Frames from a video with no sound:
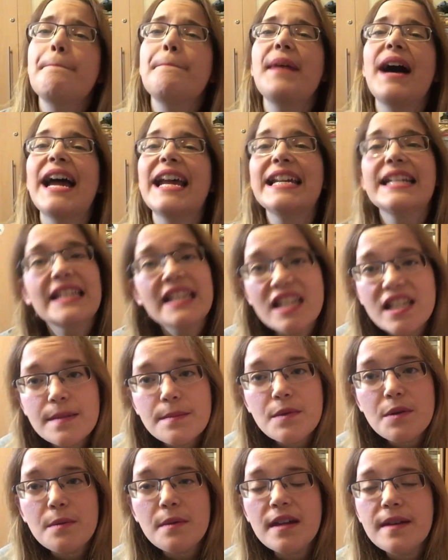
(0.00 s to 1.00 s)
But in this
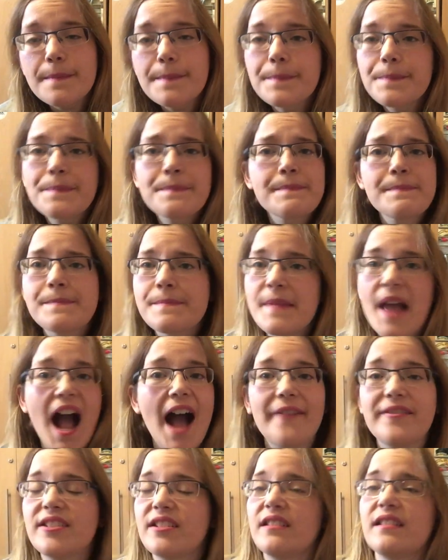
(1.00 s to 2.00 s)
movie, I
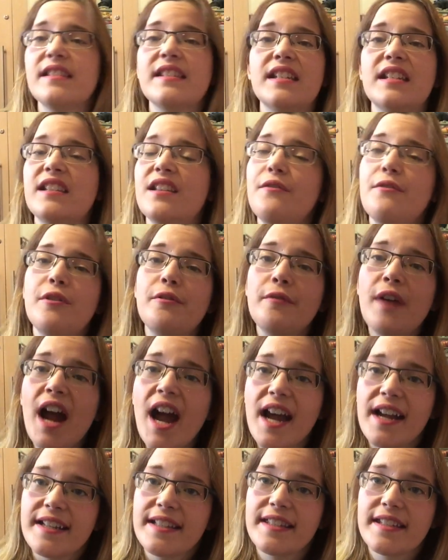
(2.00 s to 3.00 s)
have to concede they were
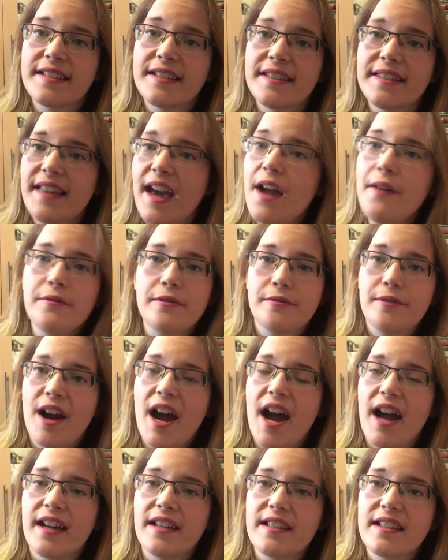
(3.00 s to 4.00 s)
right. They were
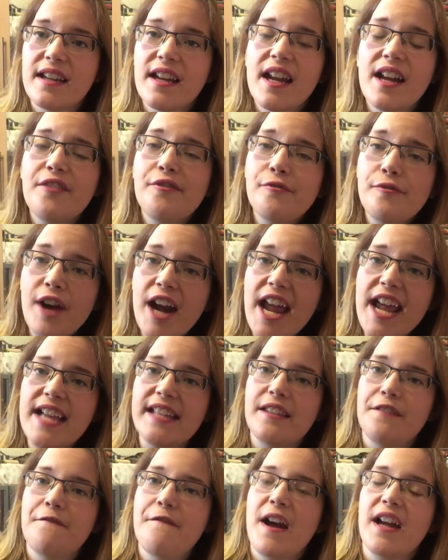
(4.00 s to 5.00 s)
right. Rey
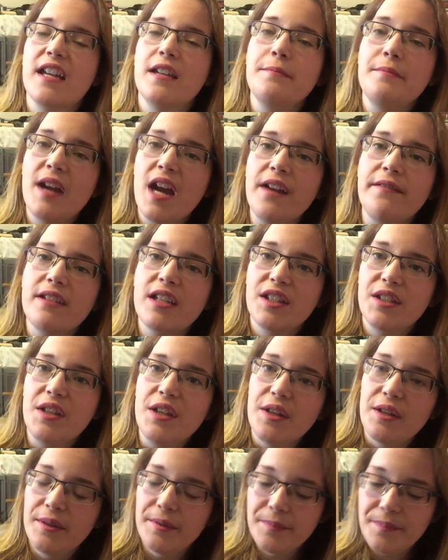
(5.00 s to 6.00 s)
is a fucking Mary
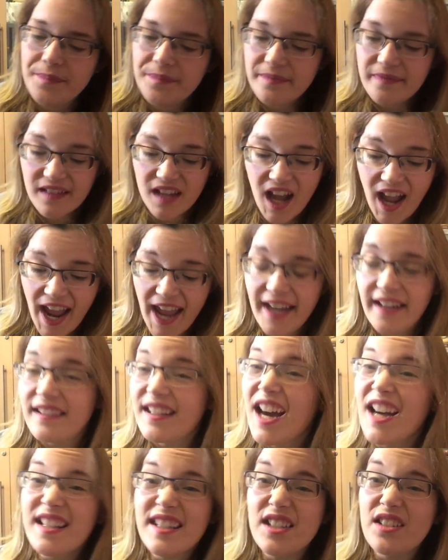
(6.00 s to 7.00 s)
Sue. And
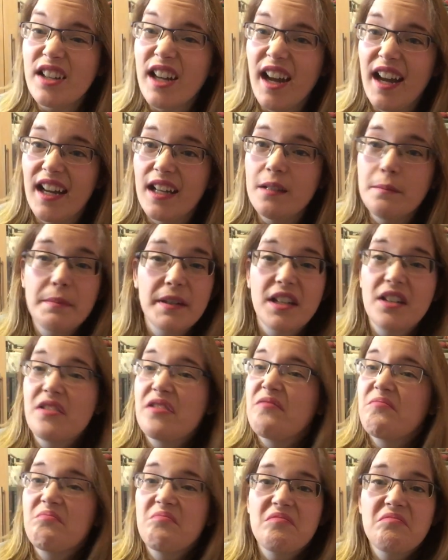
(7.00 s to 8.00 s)
that's okay,
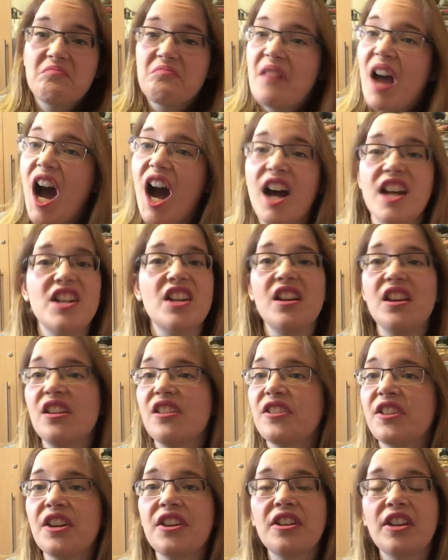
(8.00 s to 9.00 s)
because I no
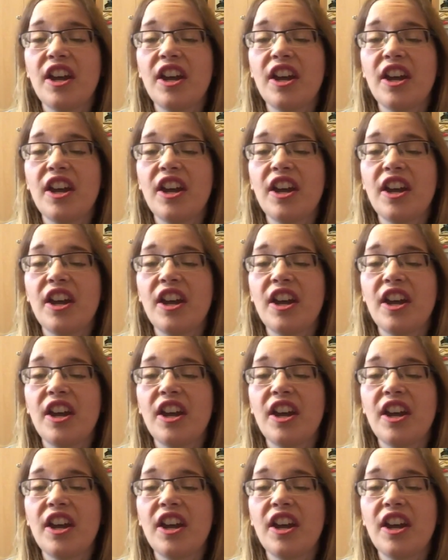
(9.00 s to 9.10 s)
longer